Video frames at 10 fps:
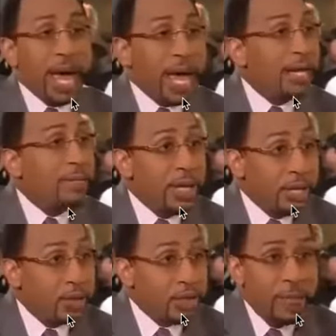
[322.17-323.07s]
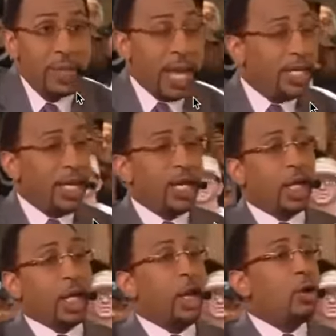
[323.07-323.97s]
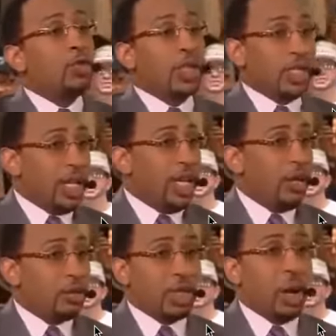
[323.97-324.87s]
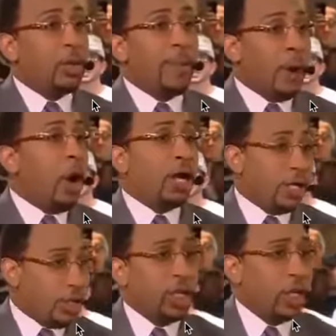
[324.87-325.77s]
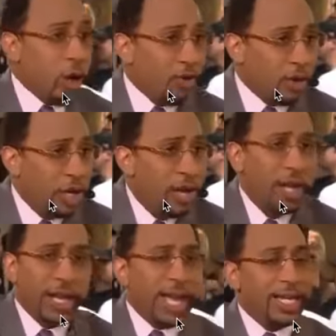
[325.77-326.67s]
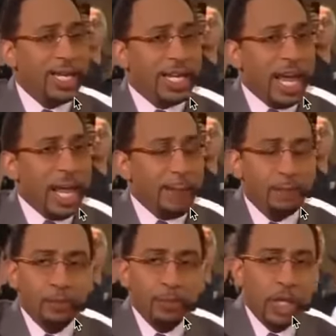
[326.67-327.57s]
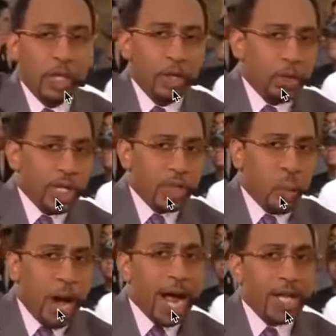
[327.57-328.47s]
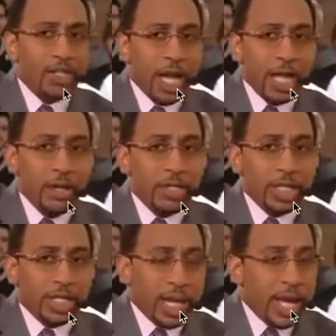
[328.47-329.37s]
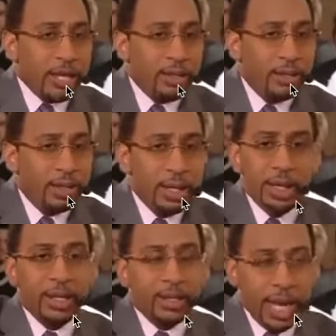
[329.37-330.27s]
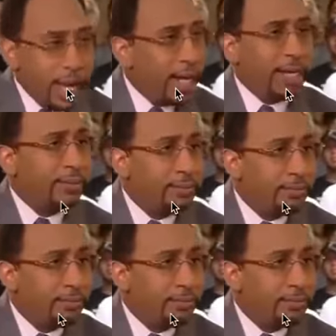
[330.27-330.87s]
Patty Mills, and then to close the deal, Tony Parker took over late in the game. You just watched and you just said, "Damn,